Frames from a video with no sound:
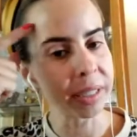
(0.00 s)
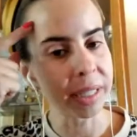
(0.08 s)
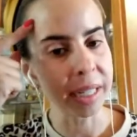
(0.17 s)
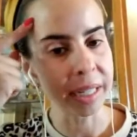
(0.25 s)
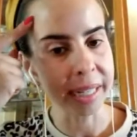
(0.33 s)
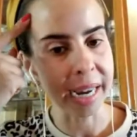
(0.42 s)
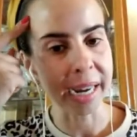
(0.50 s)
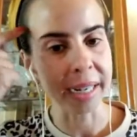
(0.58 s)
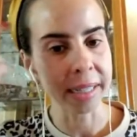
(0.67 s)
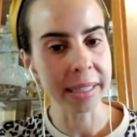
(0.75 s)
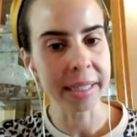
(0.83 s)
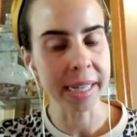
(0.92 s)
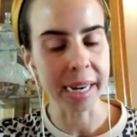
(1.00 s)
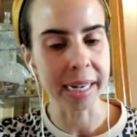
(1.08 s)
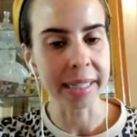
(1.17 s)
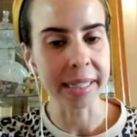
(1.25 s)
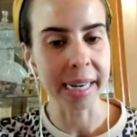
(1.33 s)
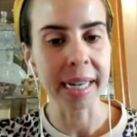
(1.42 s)
Yeah.
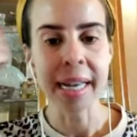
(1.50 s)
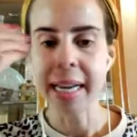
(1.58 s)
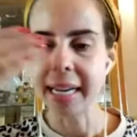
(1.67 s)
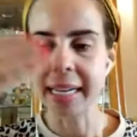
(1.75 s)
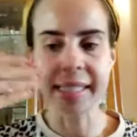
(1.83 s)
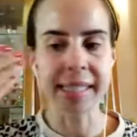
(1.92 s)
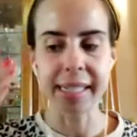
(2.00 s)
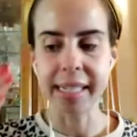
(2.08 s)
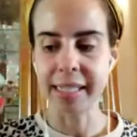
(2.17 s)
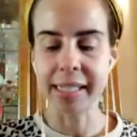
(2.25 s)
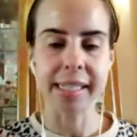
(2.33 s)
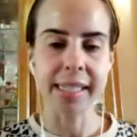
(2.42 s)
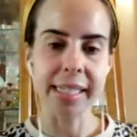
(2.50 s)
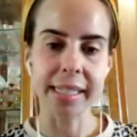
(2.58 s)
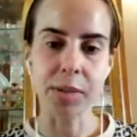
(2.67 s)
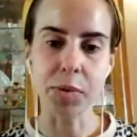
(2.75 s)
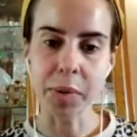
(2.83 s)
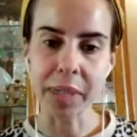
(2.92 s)

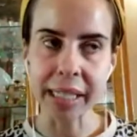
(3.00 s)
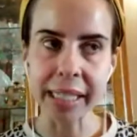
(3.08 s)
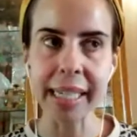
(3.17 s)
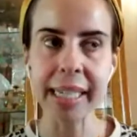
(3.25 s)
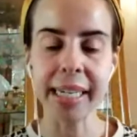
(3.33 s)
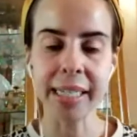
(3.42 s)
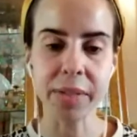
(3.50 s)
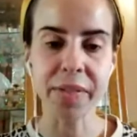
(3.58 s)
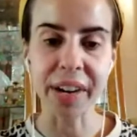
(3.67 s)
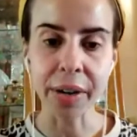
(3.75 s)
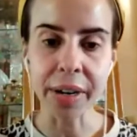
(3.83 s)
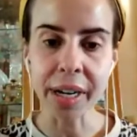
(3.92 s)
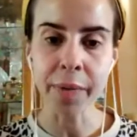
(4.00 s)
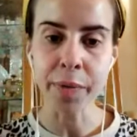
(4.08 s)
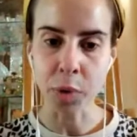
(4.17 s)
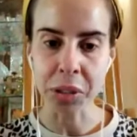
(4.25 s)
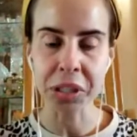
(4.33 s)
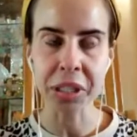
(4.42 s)
It's very
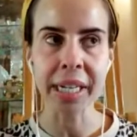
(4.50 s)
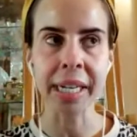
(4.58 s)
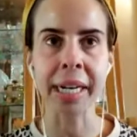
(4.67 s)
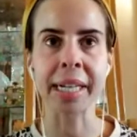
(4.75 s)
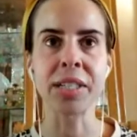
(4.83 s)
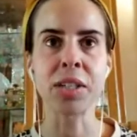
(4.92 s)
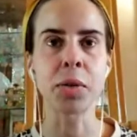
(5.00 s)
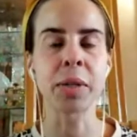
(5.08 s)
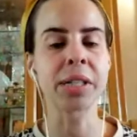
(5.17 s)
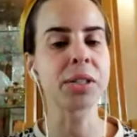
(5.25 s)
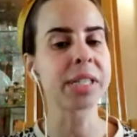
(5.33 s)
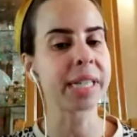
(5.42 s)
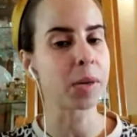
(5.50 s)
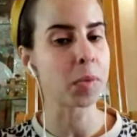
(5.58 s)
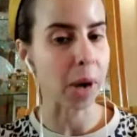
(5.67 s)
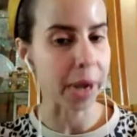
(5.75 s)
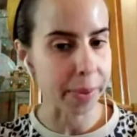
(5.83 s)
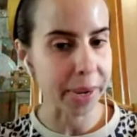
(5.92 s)
unfortunate, and I don't understand
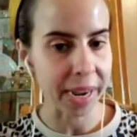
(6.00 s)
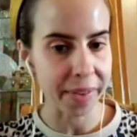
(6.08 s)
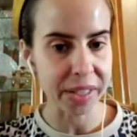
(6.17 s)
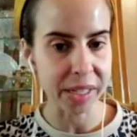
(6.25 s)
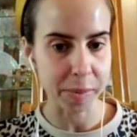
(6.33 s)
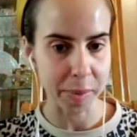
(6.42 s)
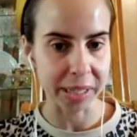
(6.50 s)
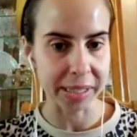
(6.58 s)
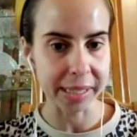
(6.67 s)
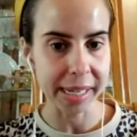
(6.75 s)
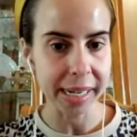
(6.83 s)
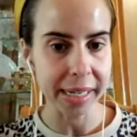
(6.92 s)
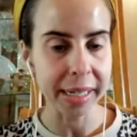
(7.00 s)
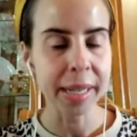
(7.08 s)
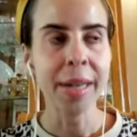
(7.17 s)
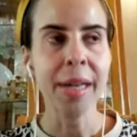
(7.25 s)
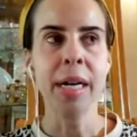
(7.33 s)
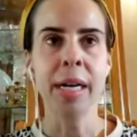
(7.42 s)
why we have this mindset.
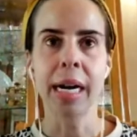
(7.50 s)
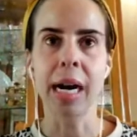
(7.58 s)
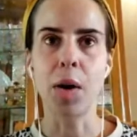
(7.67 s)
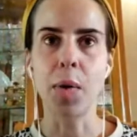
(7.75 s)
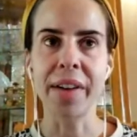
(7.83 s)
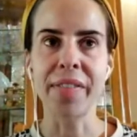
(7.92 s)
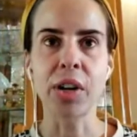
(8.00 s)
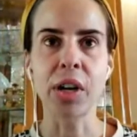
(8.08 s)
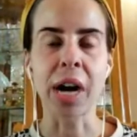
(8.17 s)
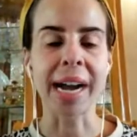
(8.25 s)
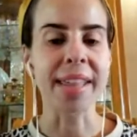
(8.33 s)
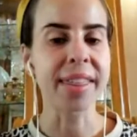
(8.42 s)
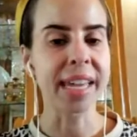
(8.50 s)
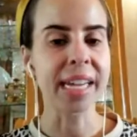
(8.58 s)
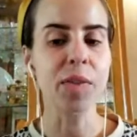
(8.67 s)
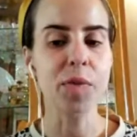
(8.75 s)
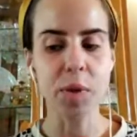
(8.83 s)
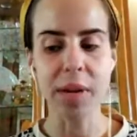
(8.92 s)
Yeah. However, I think
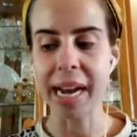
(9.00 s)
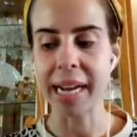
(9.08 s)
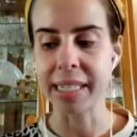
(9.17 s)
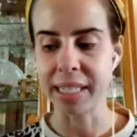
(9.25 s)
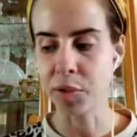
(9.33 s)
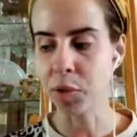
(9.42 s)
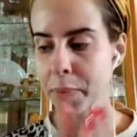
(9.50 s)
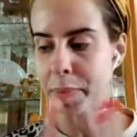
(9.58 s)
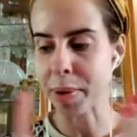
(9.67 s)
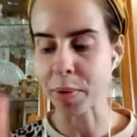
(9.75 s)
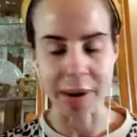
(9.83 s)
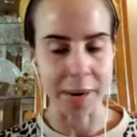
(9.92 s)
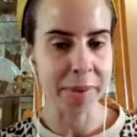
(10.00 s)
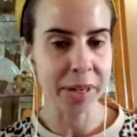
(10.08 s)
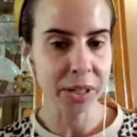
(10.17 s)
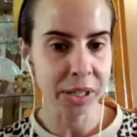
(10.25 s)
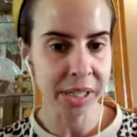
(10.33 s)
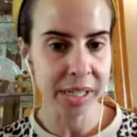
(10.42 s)
if we had different
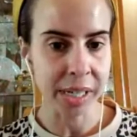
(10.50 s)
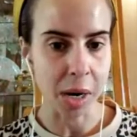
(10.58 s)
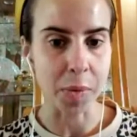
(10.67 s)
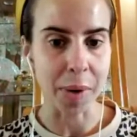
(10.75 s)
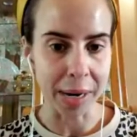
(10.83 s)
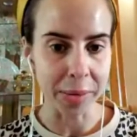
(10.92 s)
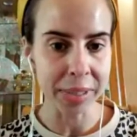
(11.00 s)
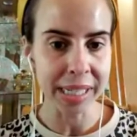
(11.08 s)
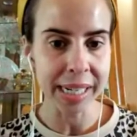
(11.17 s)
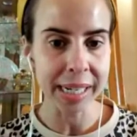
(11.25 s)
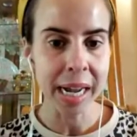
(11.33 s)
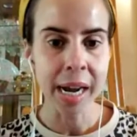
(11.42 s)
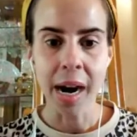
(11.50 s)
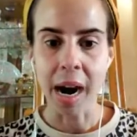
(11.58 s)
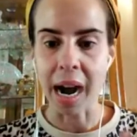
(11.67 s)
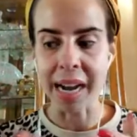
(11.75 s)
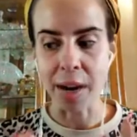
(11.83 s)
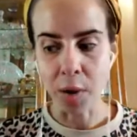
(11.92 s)
parameters around it,
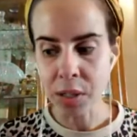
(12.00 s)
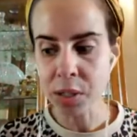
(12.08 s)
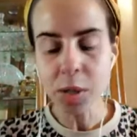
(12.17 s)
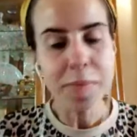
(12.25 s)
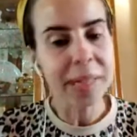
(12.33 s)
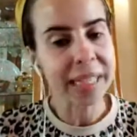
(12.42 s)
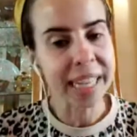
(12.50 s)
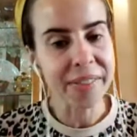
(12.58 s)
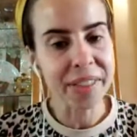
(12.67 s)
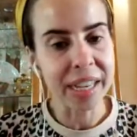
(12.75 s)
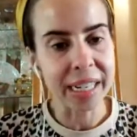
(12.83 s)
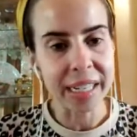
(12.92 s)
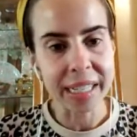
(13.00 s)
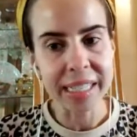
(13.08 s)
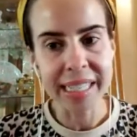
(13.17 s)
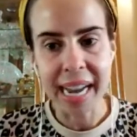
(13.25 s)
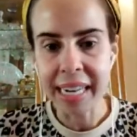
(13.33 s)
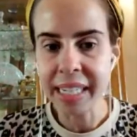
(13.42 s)
I also believe that
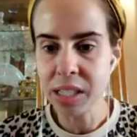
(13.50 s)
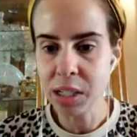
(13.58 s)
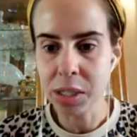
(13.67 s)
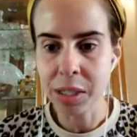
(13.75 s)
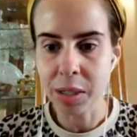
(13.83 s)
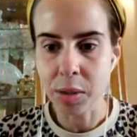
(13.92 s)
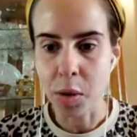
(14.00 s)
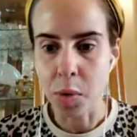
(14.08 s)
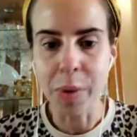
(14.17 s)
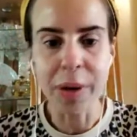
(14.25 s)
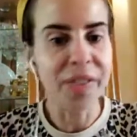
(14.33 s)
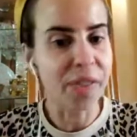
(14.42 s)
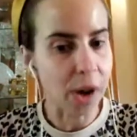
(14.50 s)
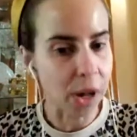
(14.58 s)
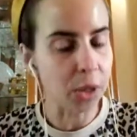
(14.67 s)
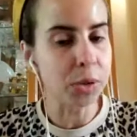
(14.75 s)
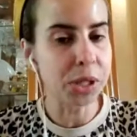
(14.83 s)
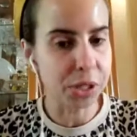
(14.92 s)
tenants would
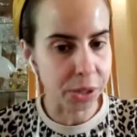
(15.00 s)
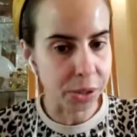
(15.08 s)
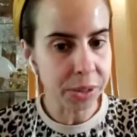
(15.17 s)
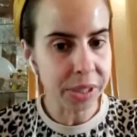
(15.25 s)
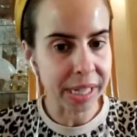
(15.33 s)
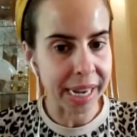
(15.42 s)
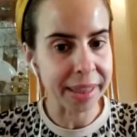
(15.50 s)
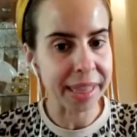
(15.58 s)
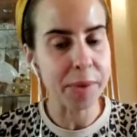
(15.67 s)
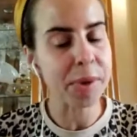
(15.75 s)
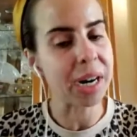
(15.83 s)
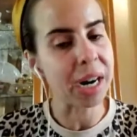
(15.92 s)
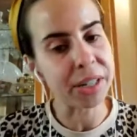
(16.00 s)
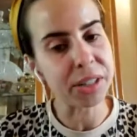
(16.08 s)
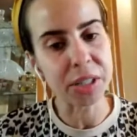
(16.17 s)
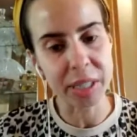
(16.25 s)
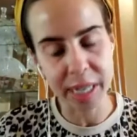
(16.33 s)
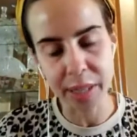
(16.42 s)
follow suit, and they would
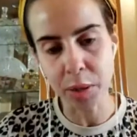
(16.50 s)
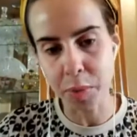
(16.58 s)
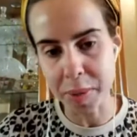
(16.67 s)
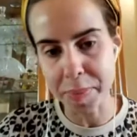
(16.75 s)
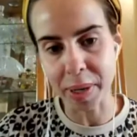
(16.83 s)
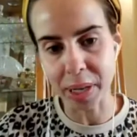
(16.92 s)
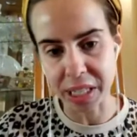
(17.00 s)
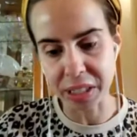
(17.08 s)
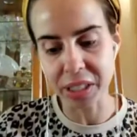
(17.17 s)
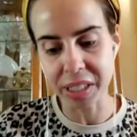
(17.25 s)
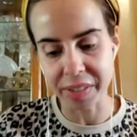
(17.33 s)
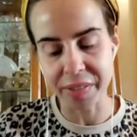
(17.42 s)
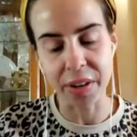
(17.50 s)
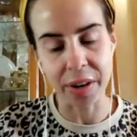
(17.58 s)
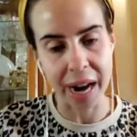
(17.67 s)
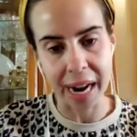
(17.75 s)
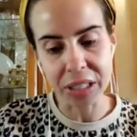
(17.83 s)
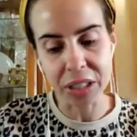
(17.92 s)
understand the repercussions of their
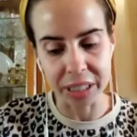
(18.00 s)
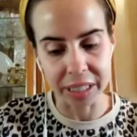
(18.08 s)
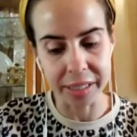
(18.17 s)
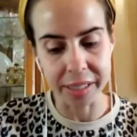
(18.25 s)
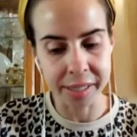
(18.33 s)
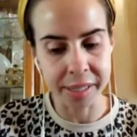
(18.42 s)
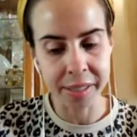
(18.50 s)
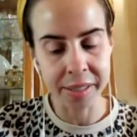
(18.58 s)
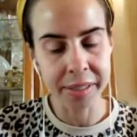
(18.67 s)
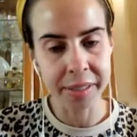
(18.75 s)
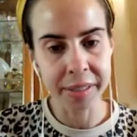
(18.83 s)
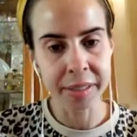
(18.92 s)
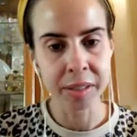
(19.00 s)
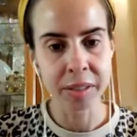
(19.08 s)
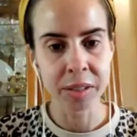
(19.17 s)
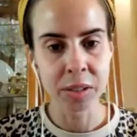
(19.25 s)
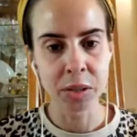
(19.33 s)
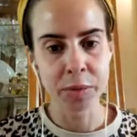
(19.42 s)
actions. Yeah. Of
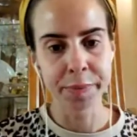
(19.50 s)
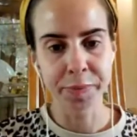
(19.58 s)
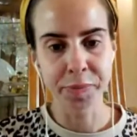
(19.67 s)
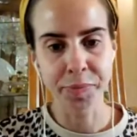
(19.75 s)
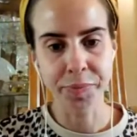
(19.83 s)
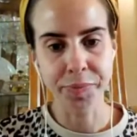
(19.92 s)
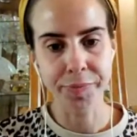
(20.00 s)
course, but they're not.